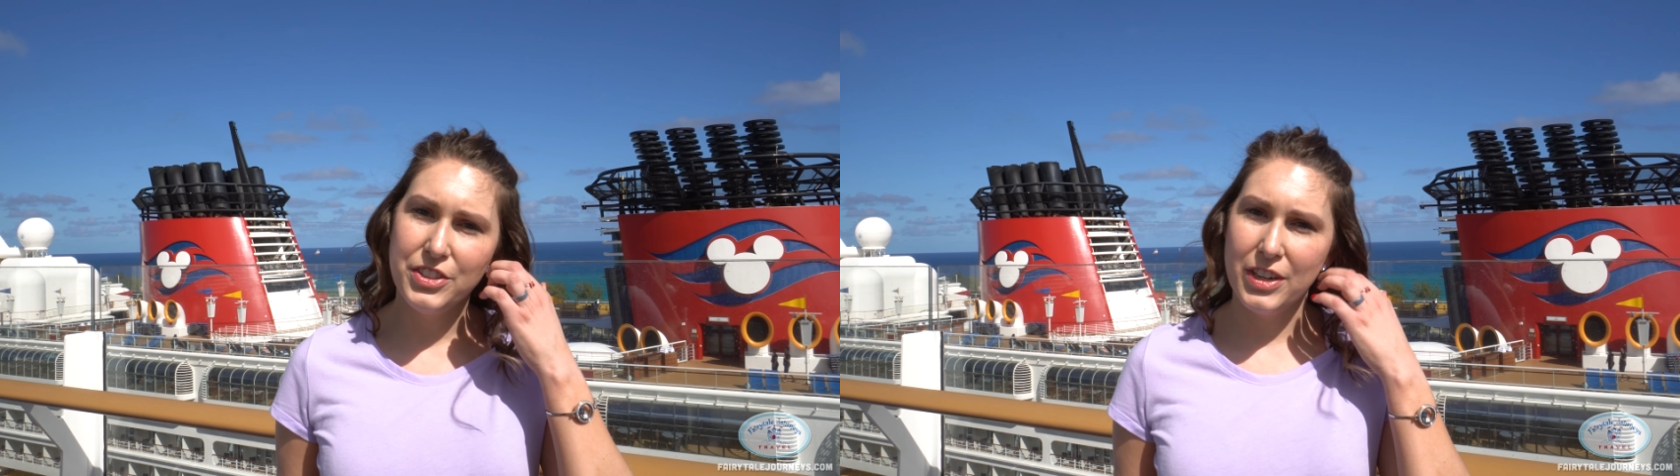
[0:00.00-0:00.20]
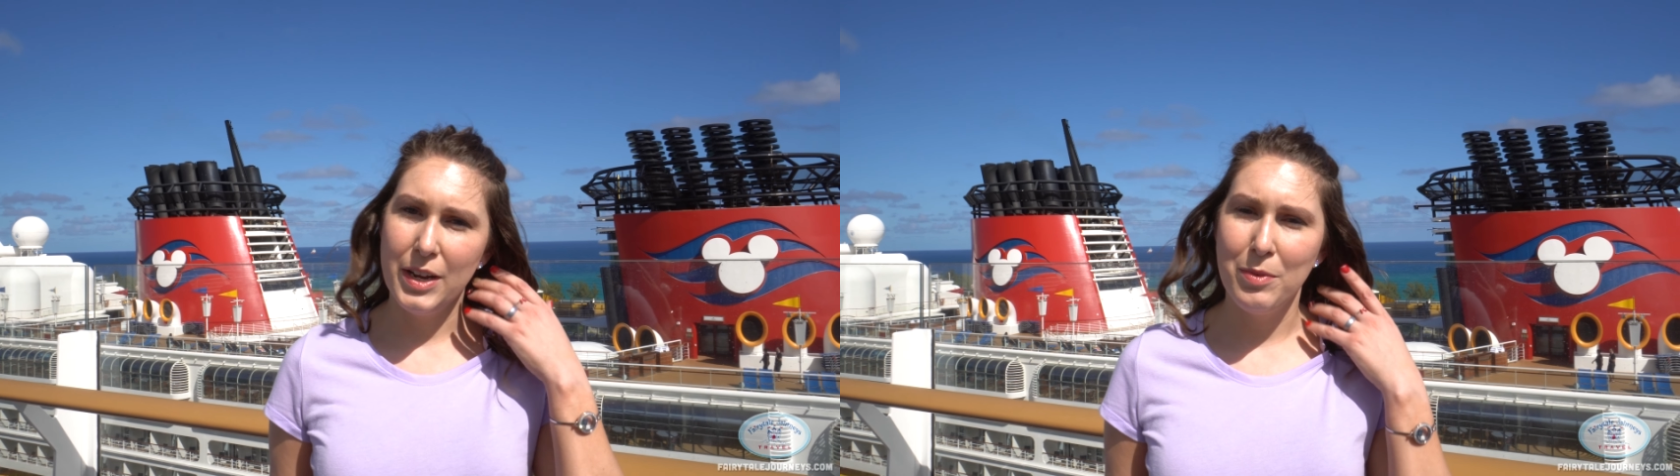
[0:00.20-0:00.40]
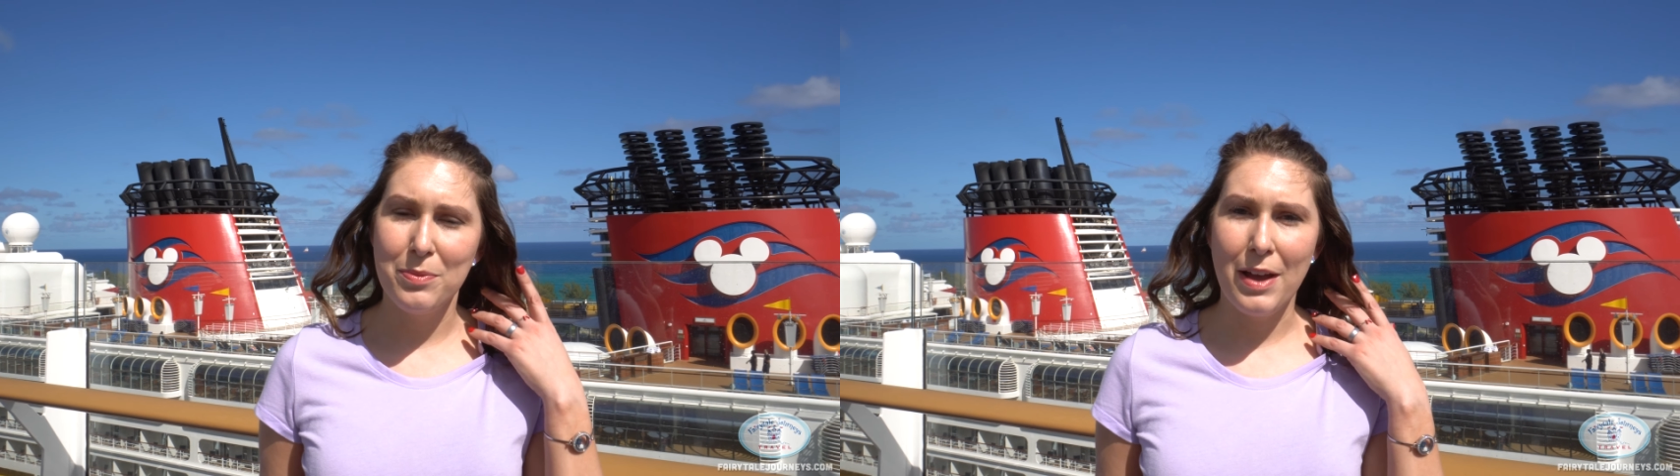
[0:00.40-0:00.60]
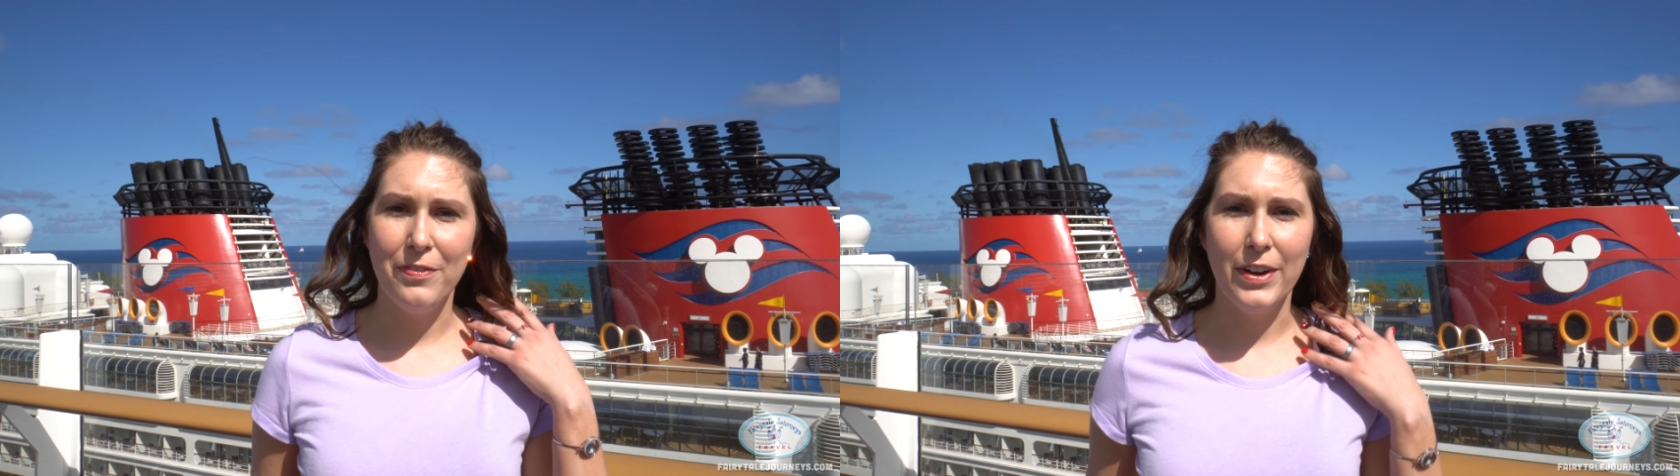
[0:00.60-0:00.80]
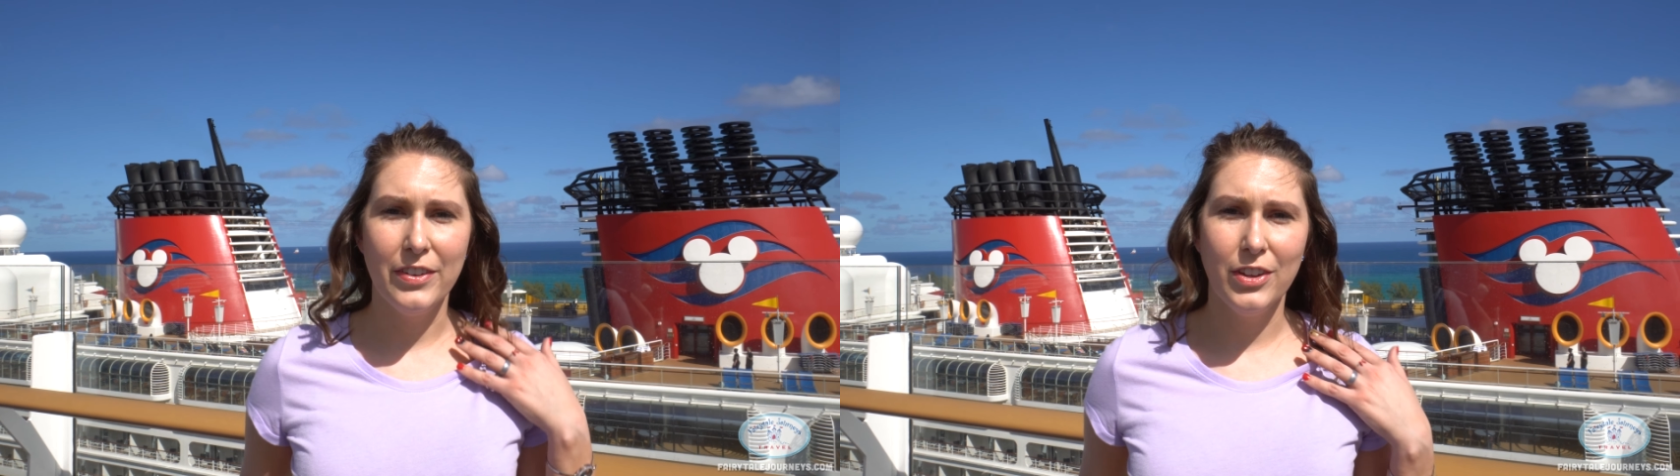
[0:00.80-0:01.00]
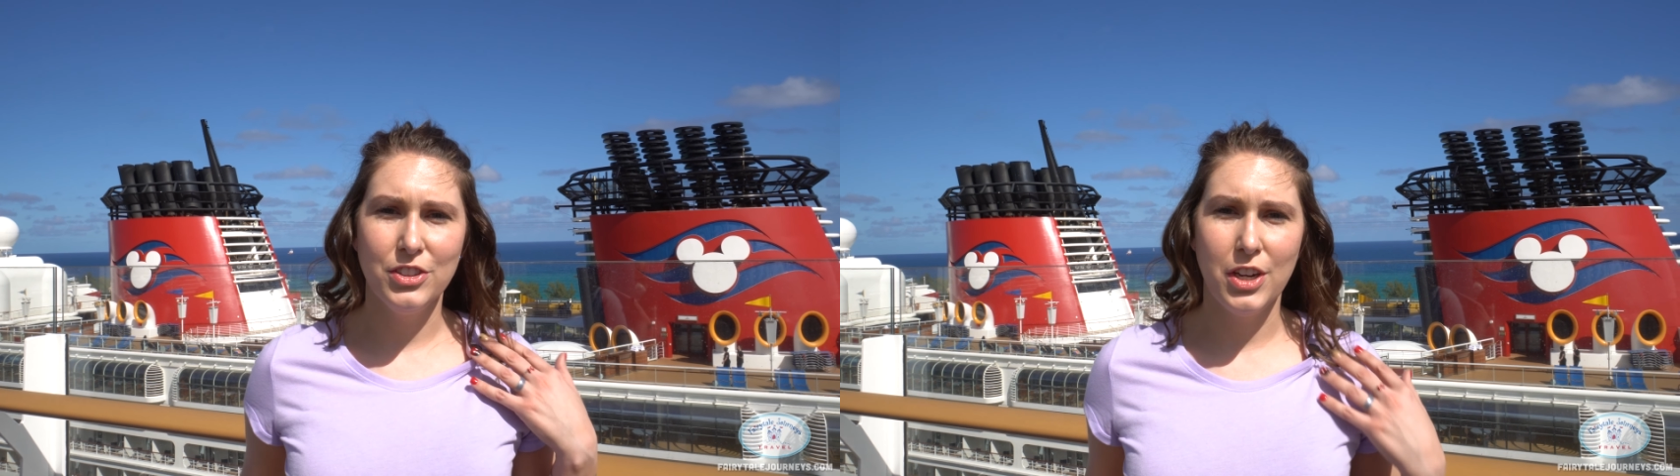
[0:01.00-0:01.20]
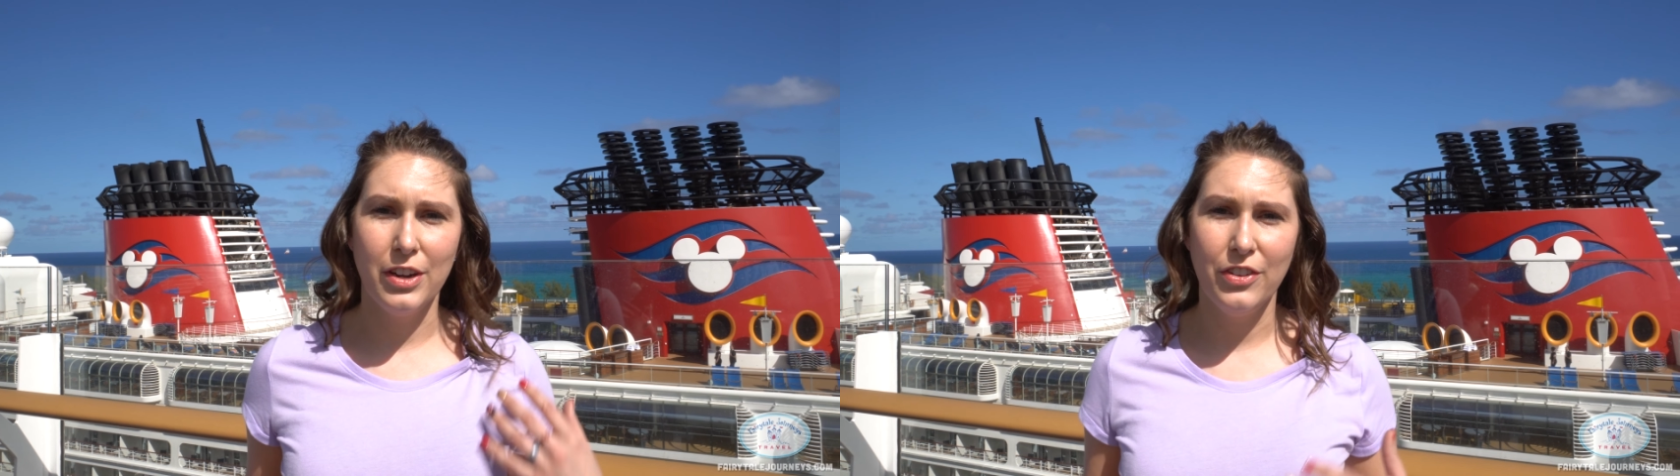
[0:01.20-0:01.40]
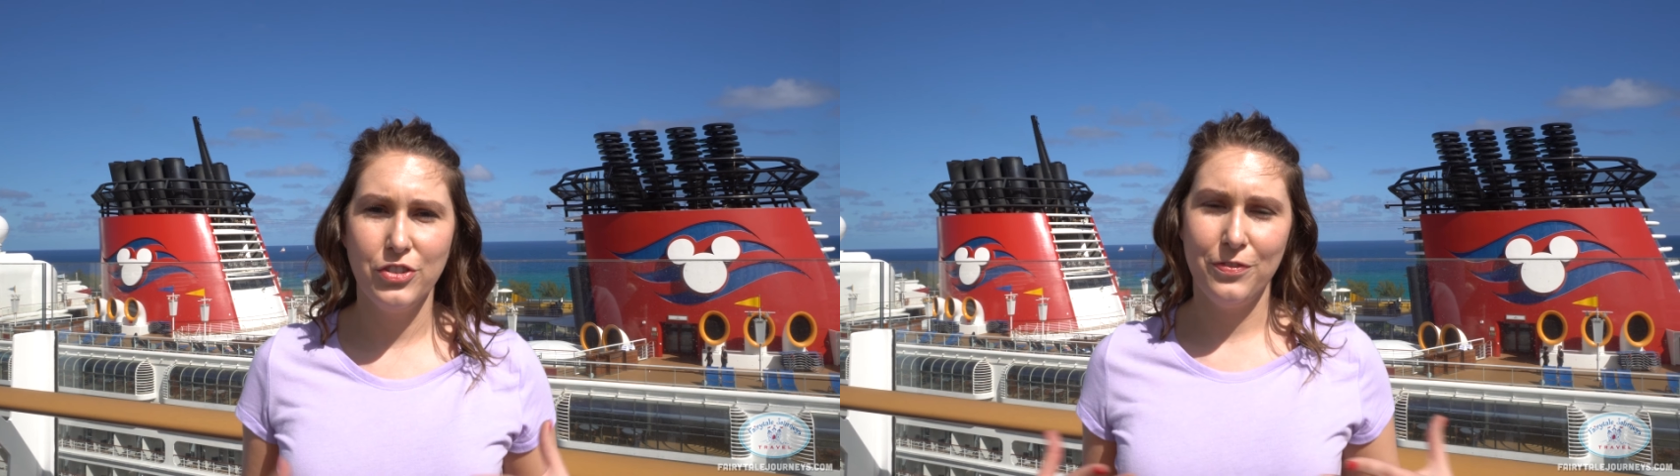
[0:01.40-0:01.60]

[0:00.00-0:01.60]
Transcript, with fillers: Dream with my Fairytale Journeys